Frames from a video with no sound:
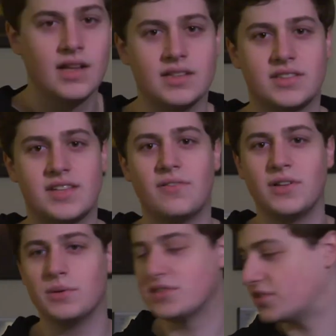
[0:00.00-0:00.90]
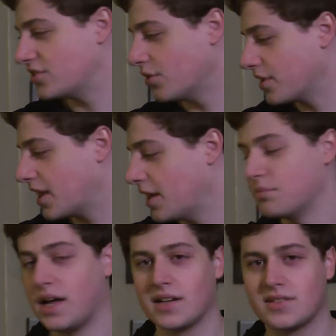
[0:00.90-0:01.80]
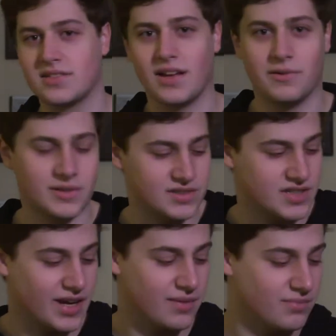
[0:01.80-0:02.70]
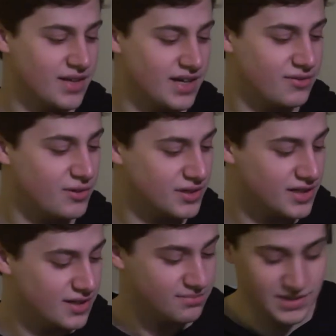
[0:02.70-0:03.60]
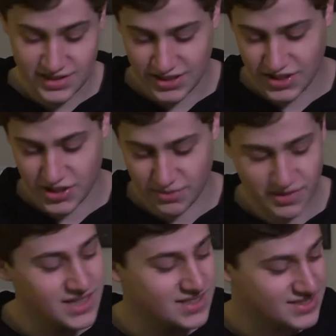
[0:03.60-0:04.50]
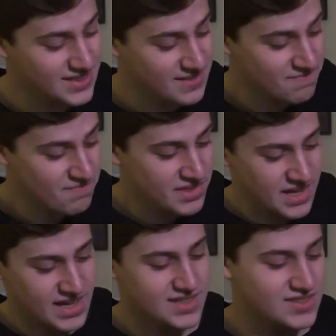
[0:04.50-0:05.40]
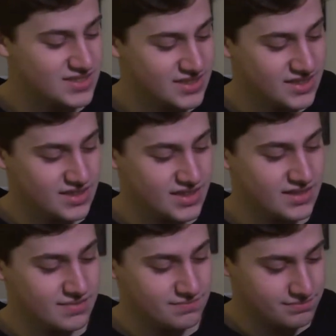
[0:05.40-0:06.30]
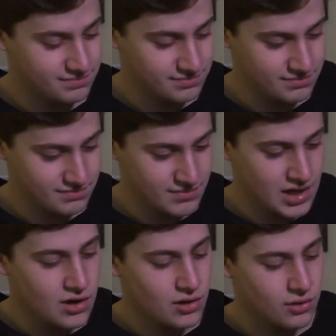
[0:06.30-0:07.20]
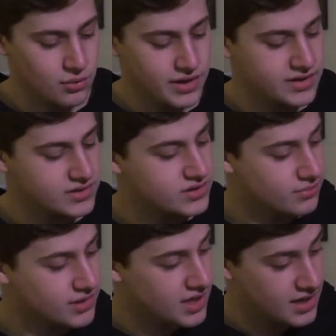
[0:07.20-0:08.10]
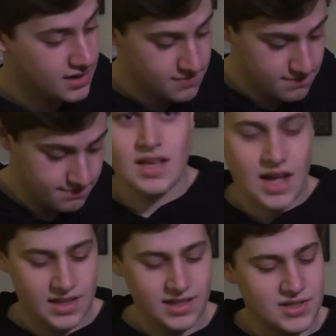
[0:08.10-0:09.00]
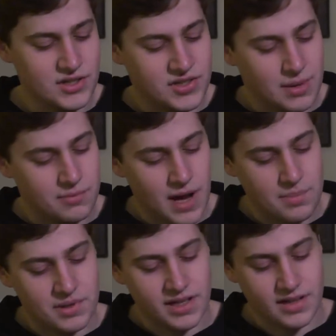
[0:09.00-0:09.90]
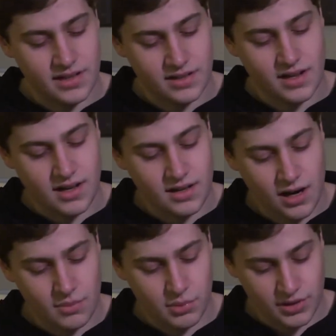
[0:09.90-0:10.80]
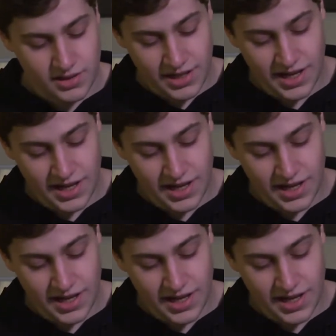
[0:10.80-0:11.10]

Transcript: This definitely was a soda can box at one time that he folded up to ship this. I can see the rings from the can. I think he just kept wrapping it in cardboard